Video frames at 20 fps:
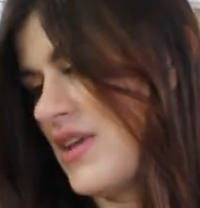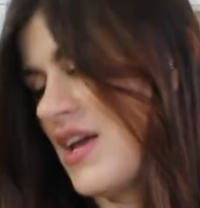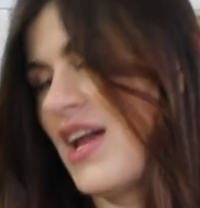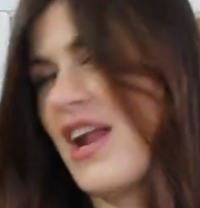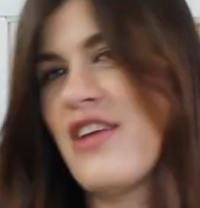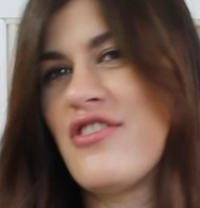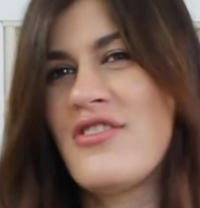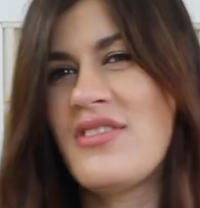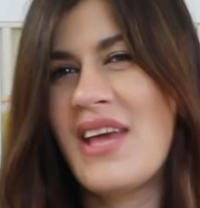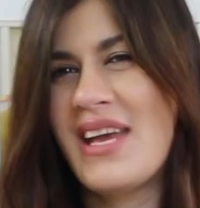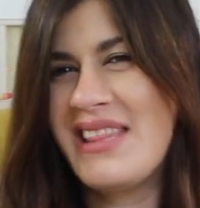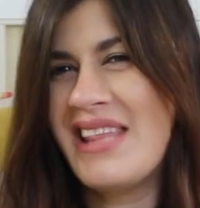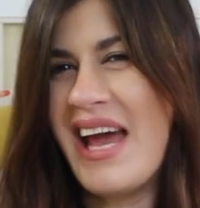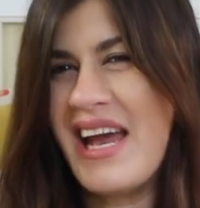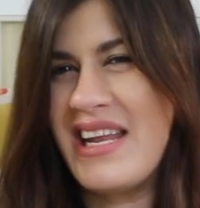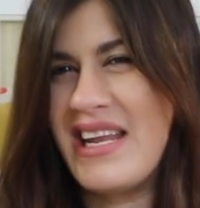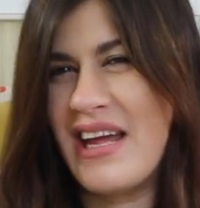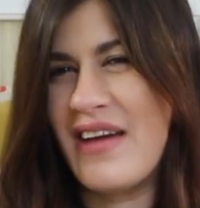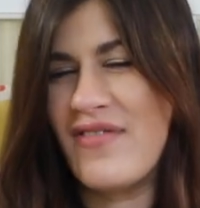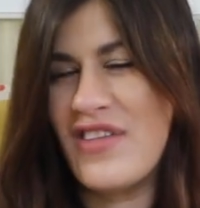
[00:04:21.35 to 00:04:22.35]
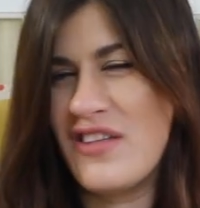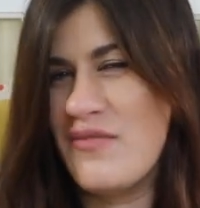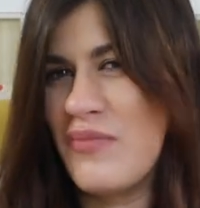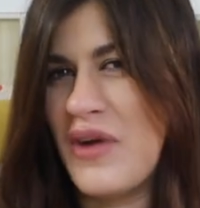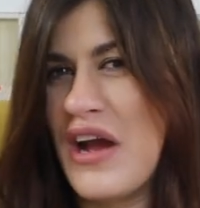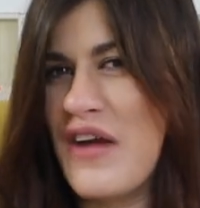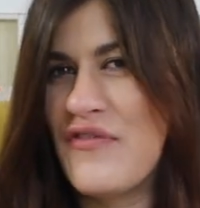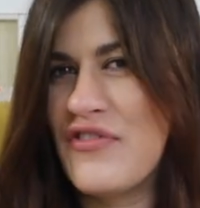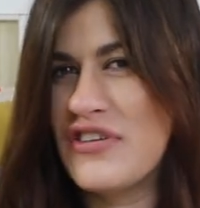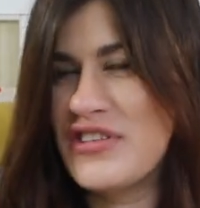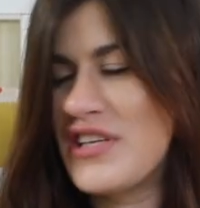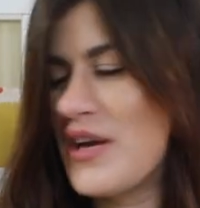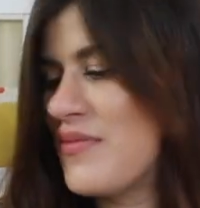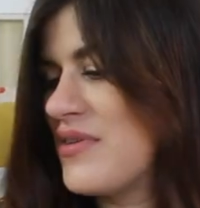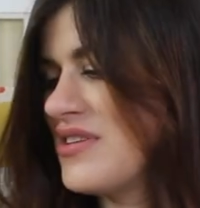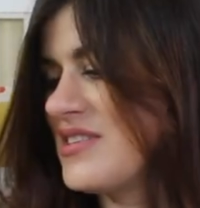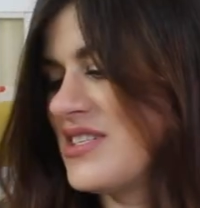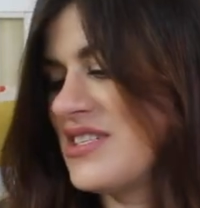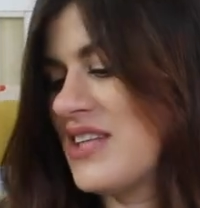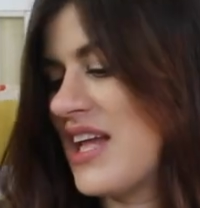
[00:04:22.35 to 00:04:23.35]
And I just like the idea of this brand for some
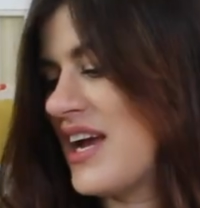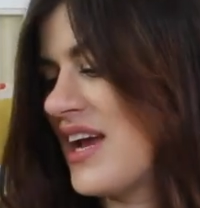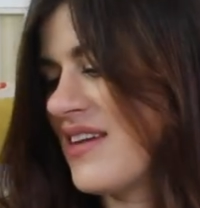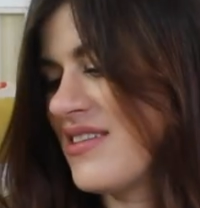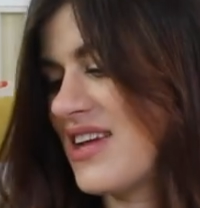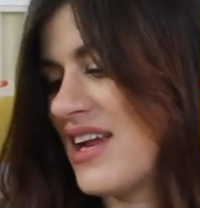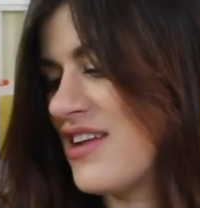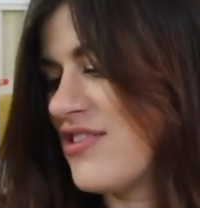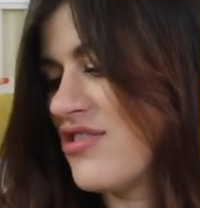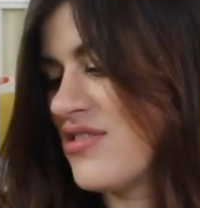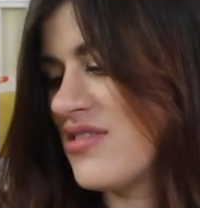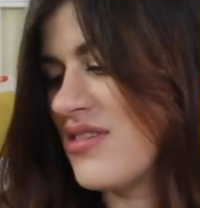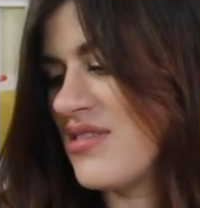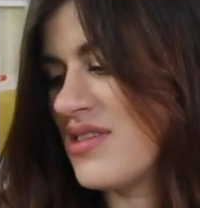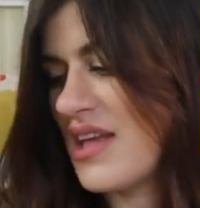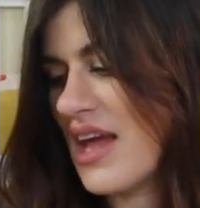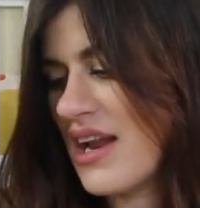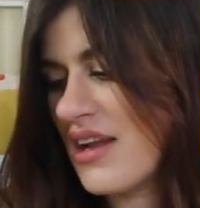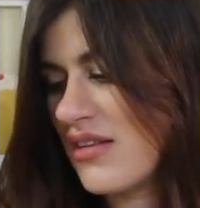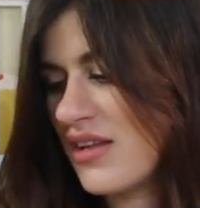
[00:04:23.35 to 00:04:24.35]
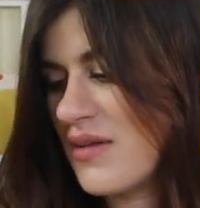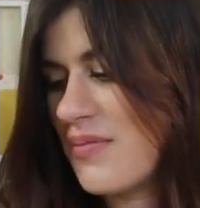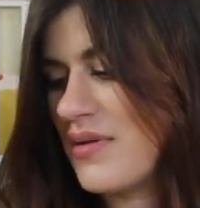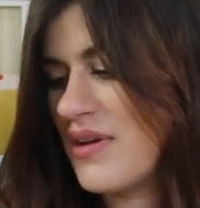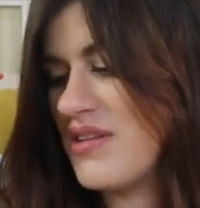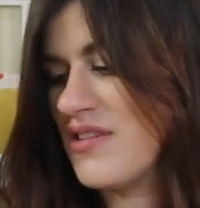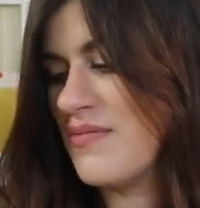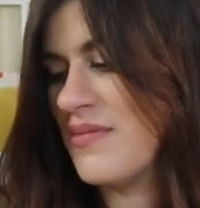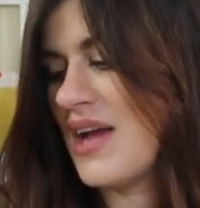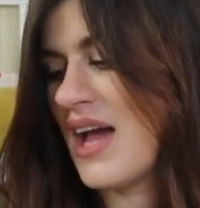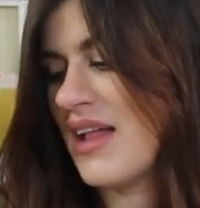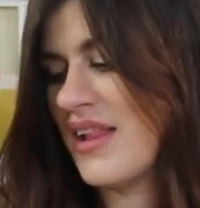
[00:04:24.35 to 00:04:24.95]
reason. Like I said, it just aesthetically pleases me.